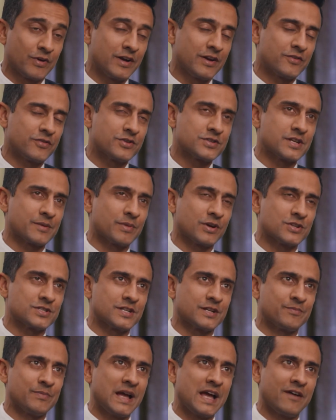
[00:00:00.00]
very interesting because
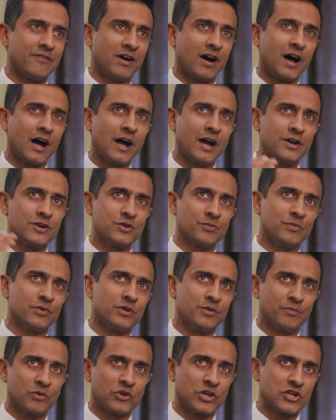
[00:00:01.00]
it may have a higher
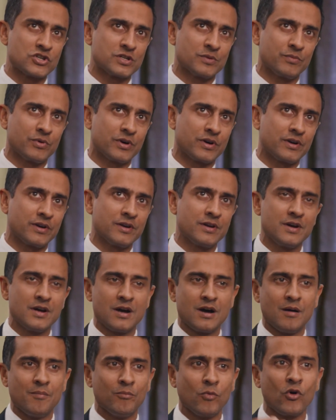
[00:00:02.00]
tumor mutational burden,
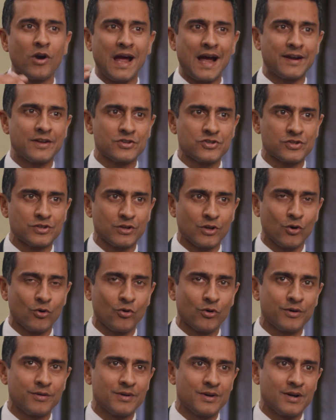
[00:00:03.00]
more antigen
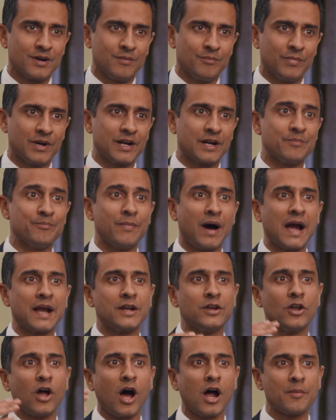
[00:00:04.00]
load, but it
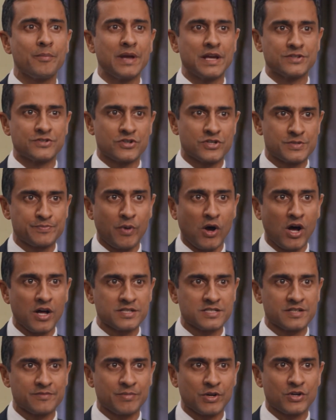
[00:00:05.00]
might not be as
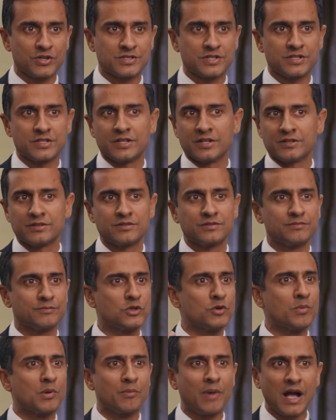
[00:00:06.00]
responsive because it, the
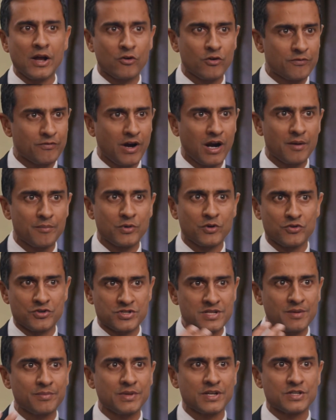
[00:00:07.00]
tumor microenvironment or
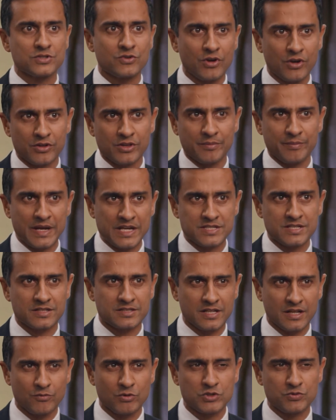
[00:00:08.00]
something is going on in the basal right.
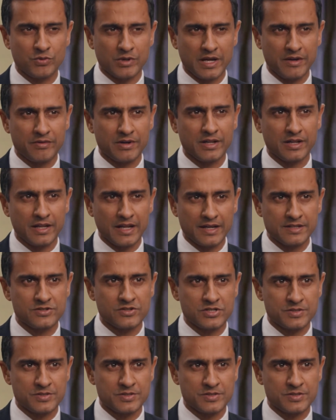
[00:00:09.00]
cell which would give it a less